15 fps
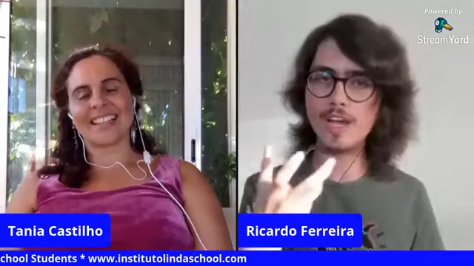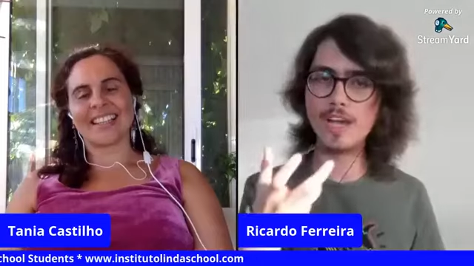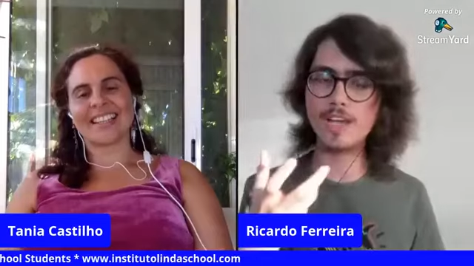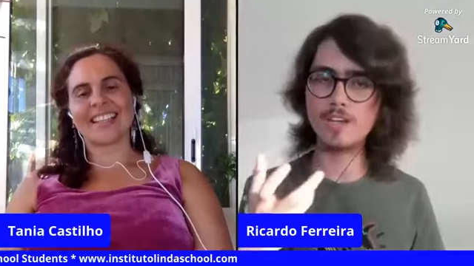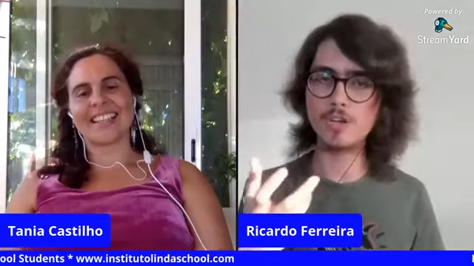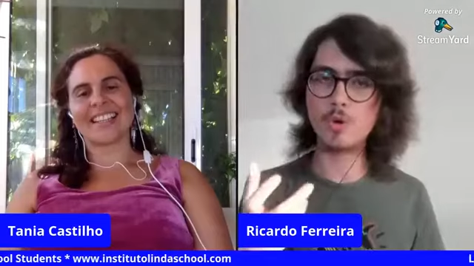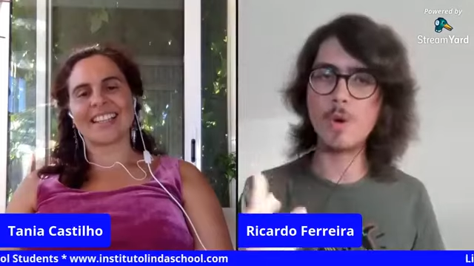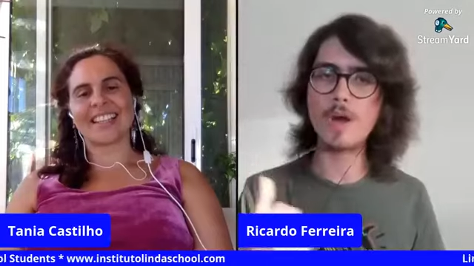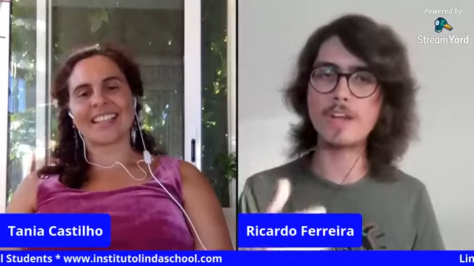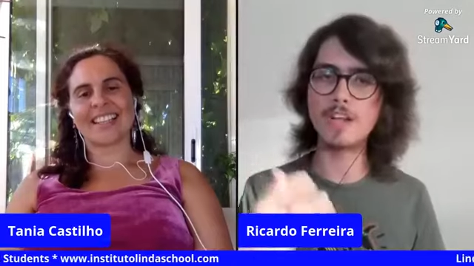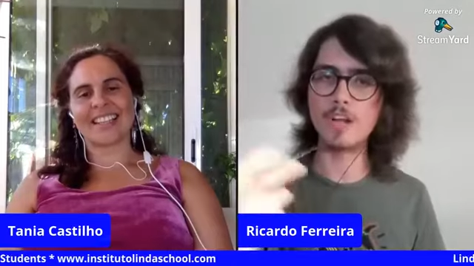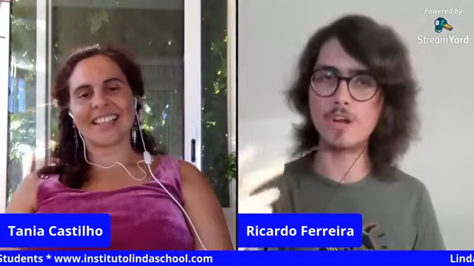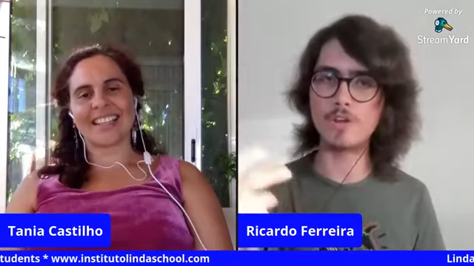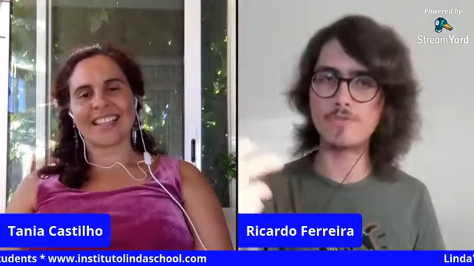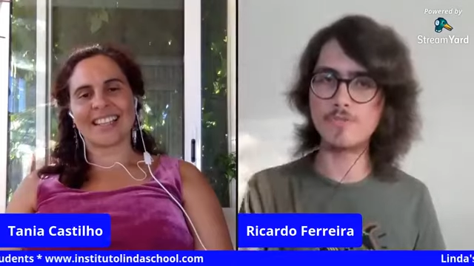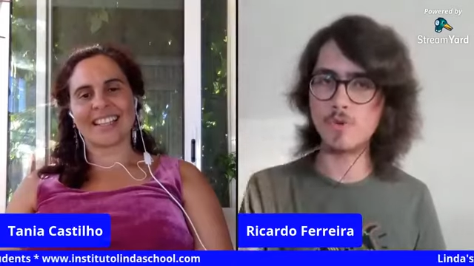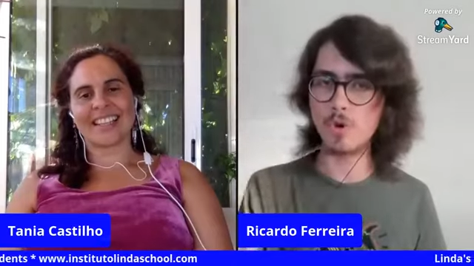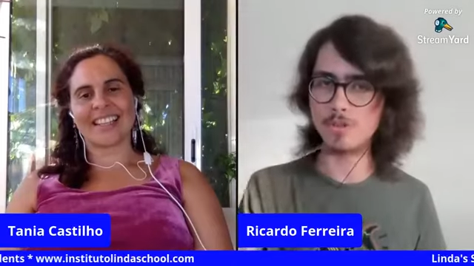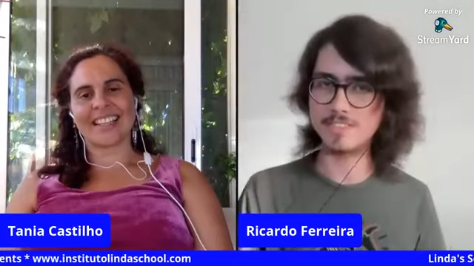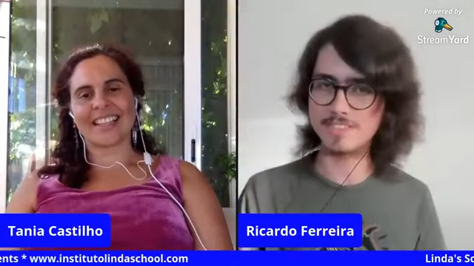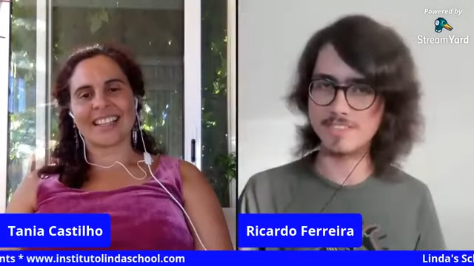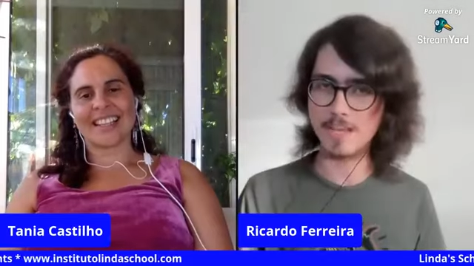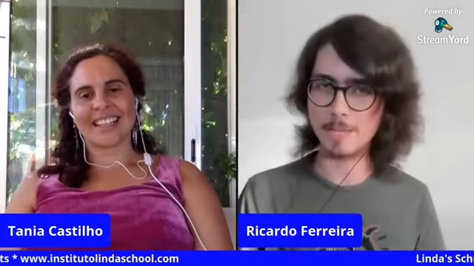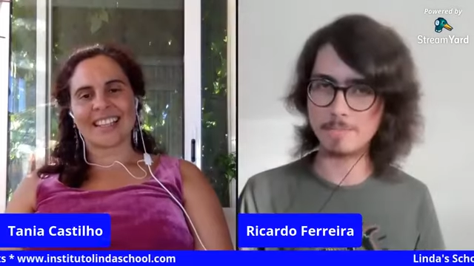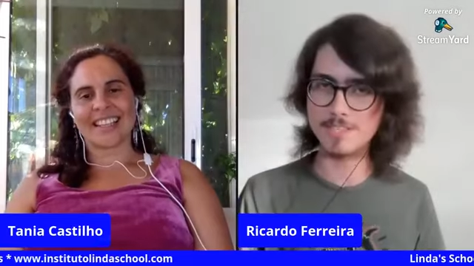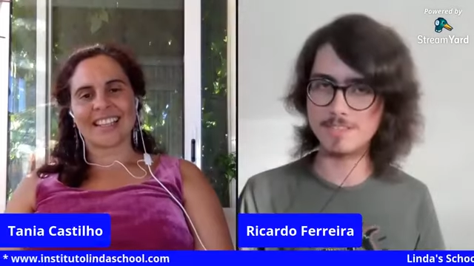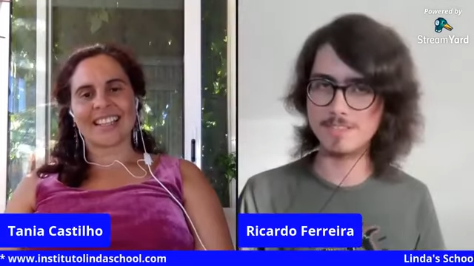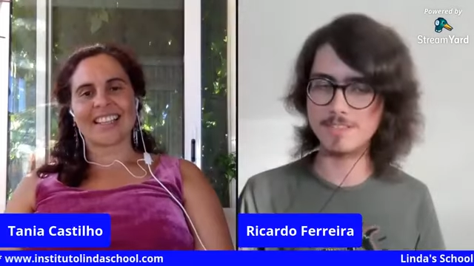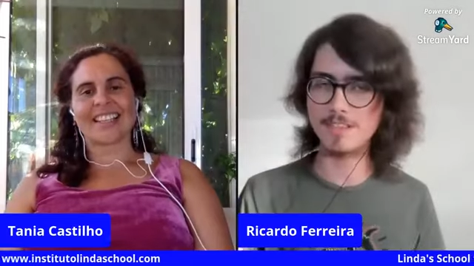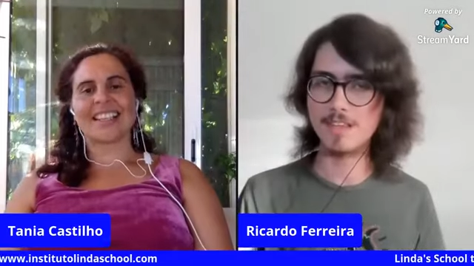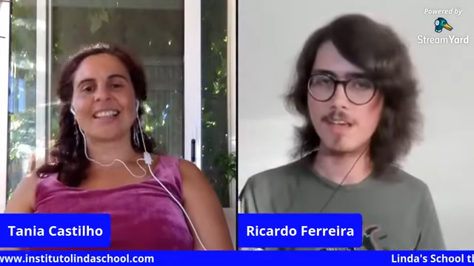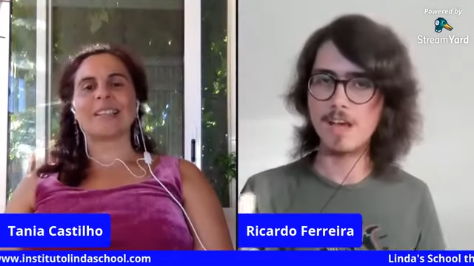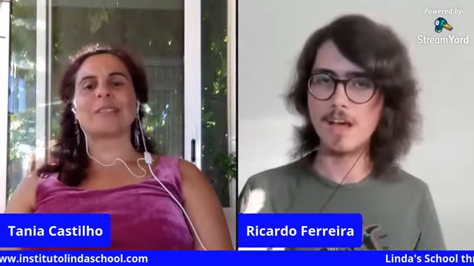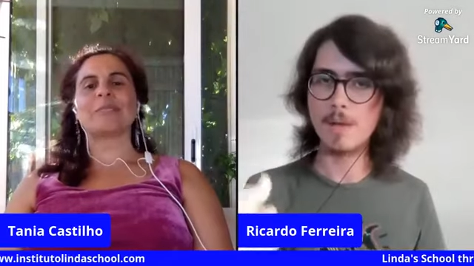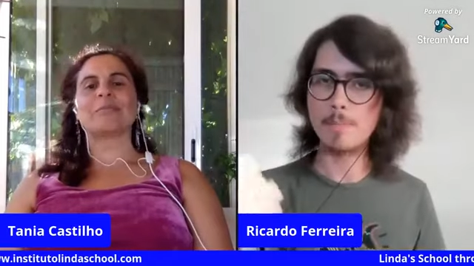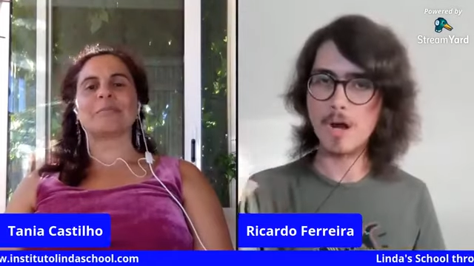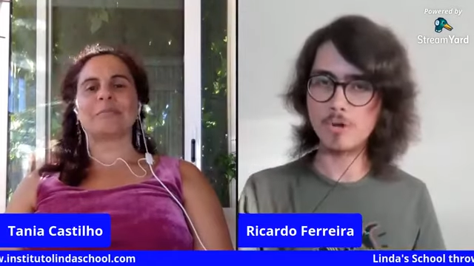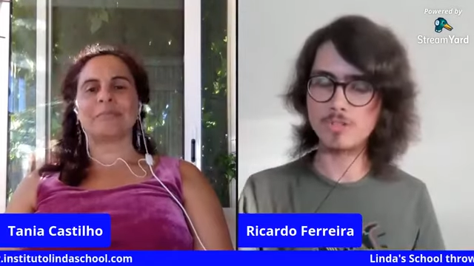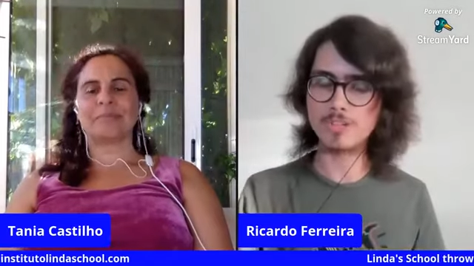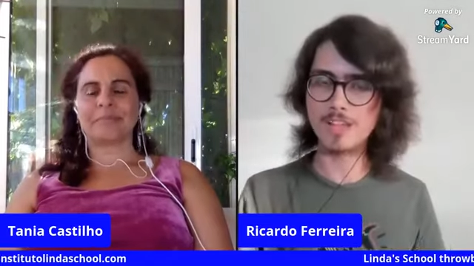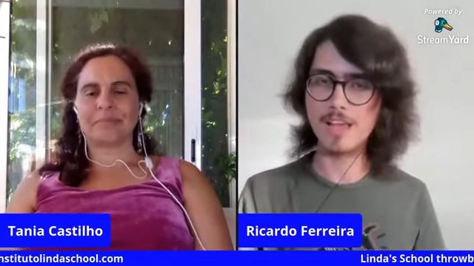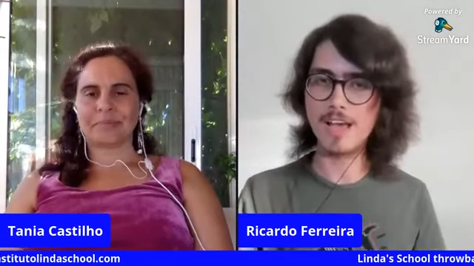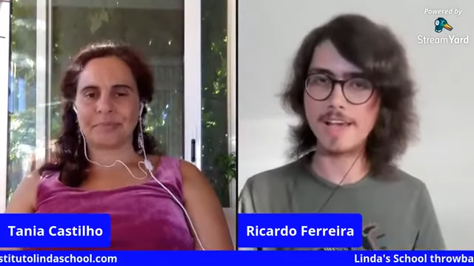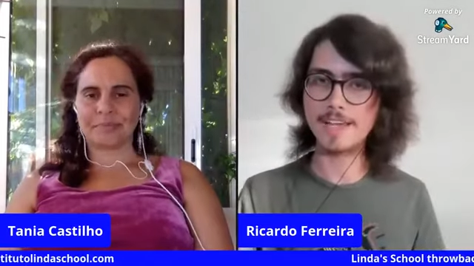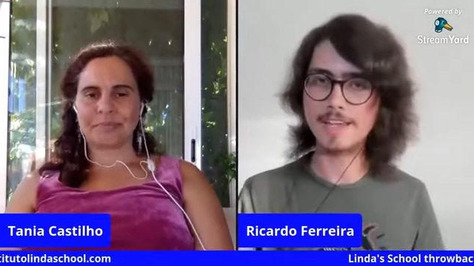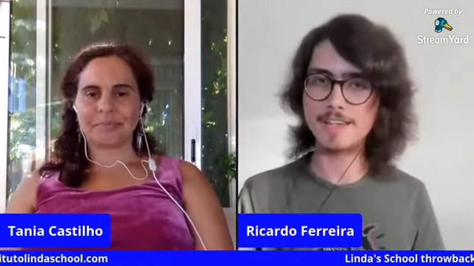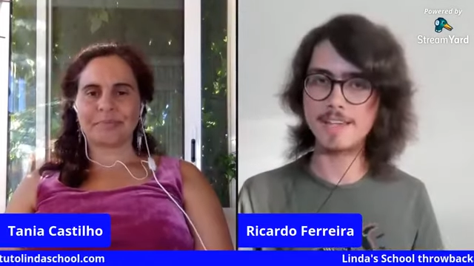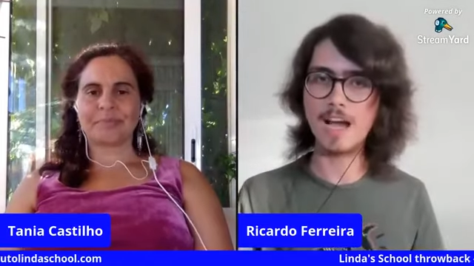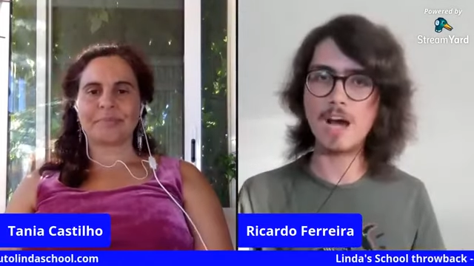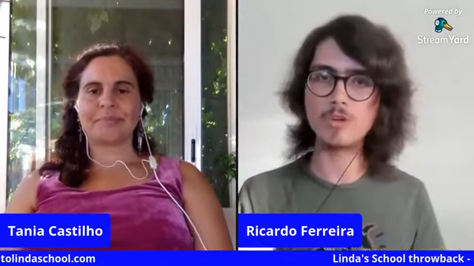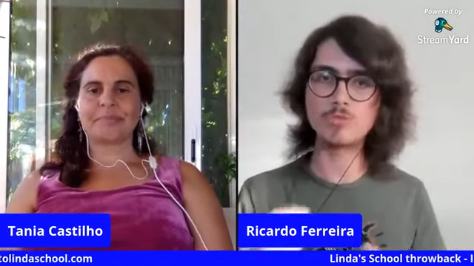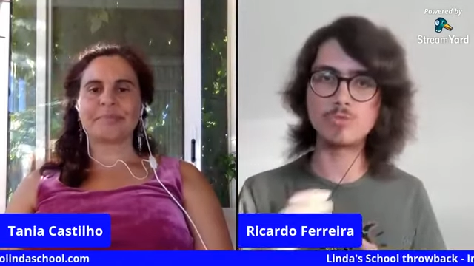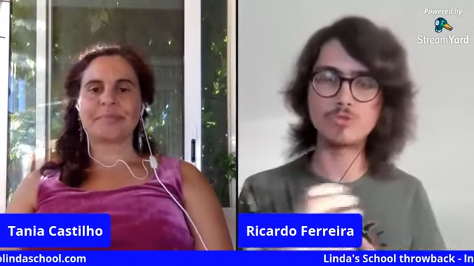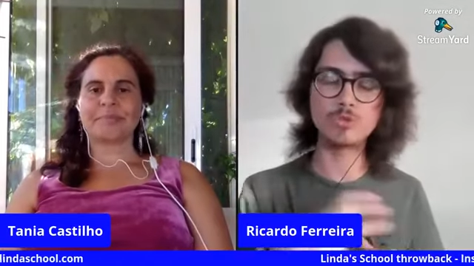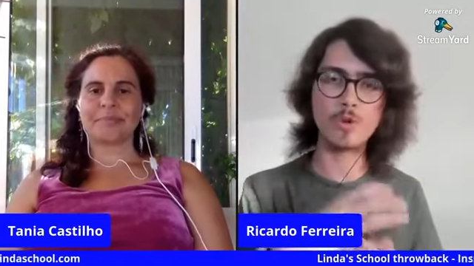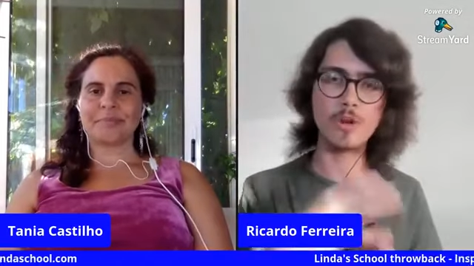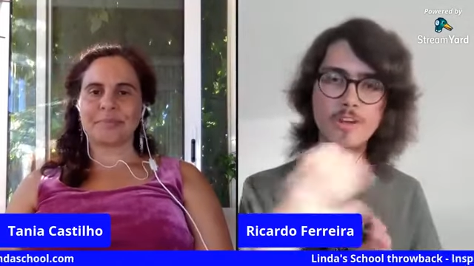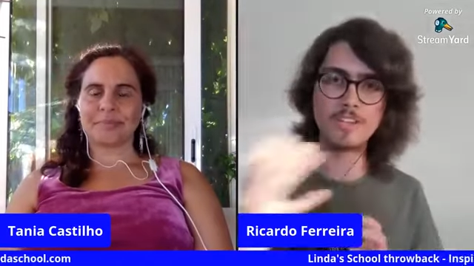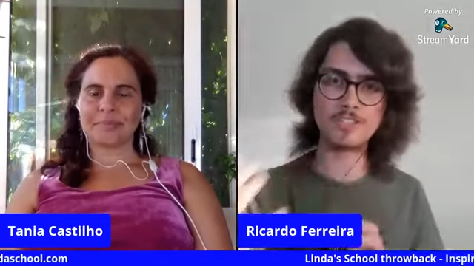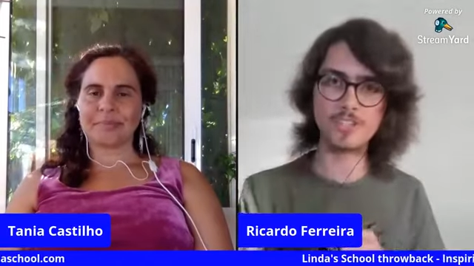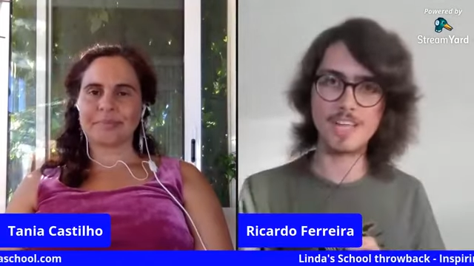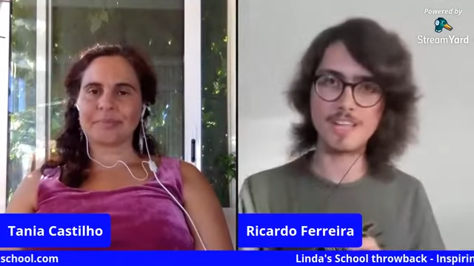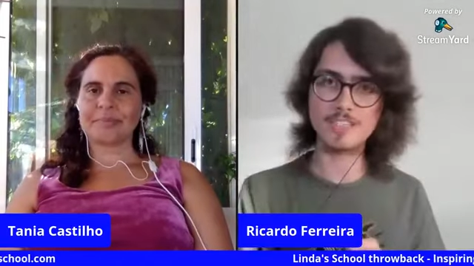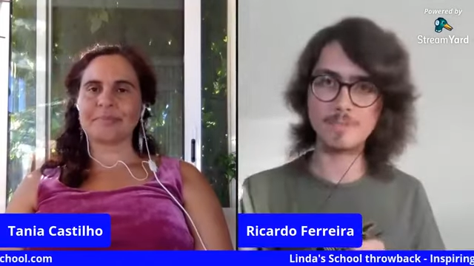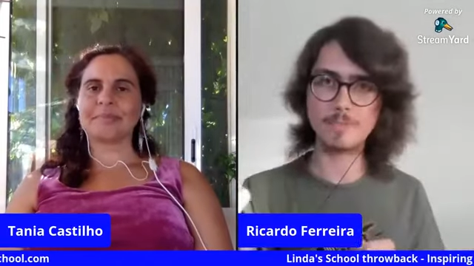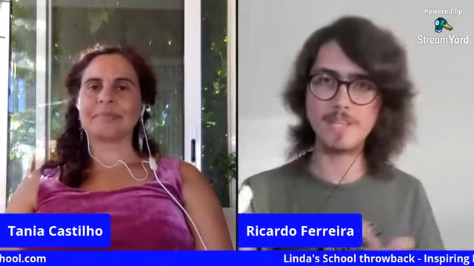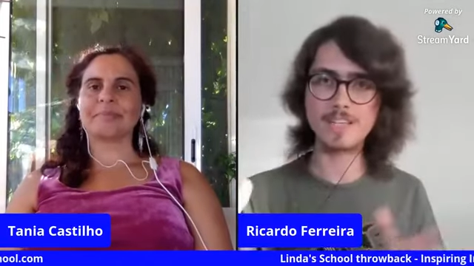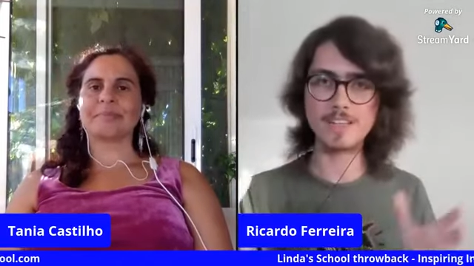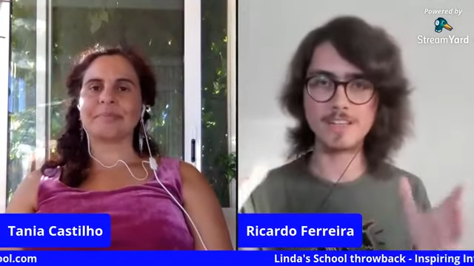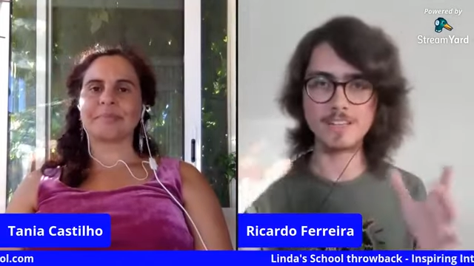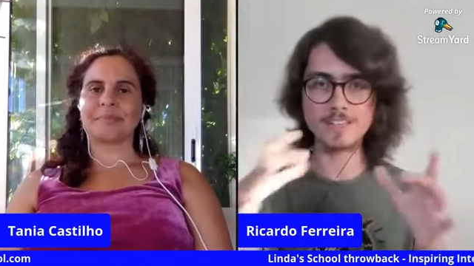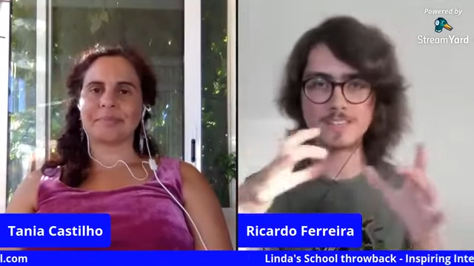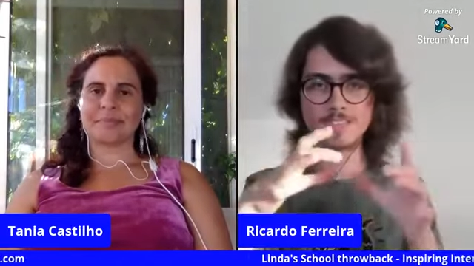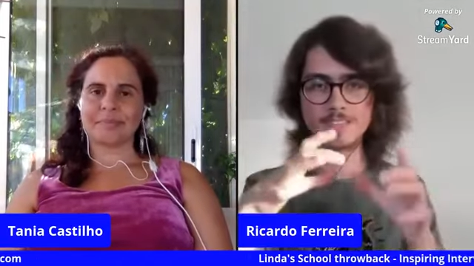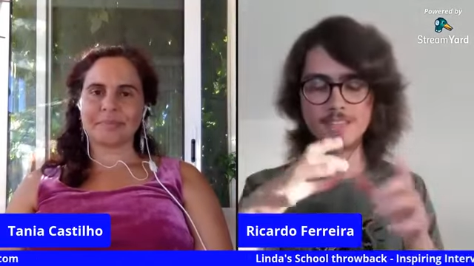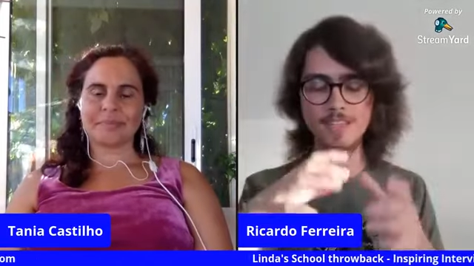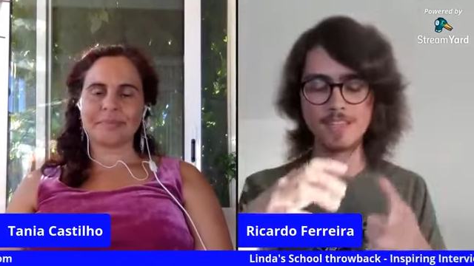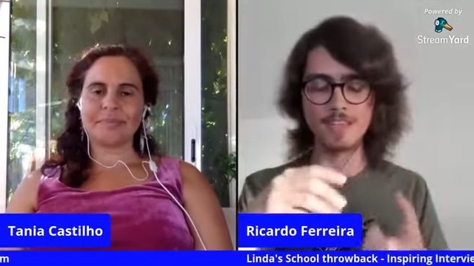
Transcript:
Speaker 1: gain quite a lot of concepts about like how to strategize, because